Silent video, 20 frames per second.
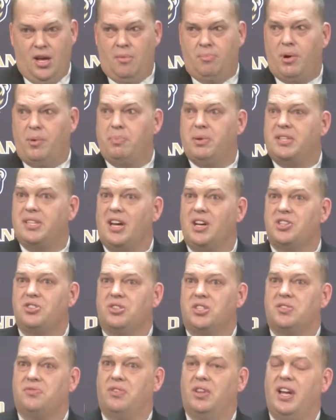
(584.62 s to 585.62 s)
But
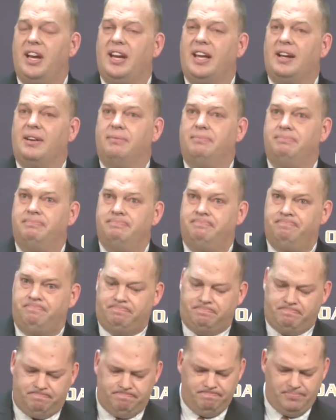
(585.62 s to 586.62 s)
potential is fleeting.
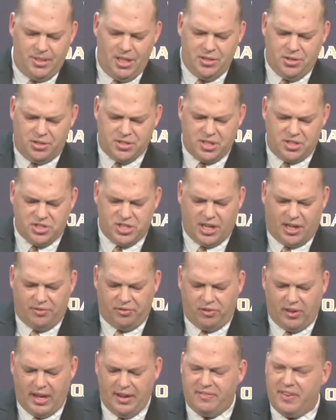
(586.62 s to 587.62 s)
There's a
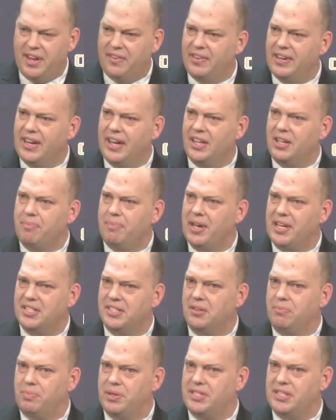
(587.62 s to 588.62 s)
shelf life even on the
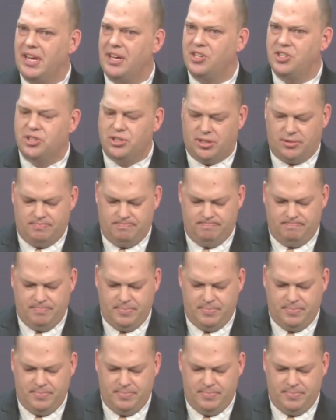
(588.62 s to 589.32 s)
best of potential.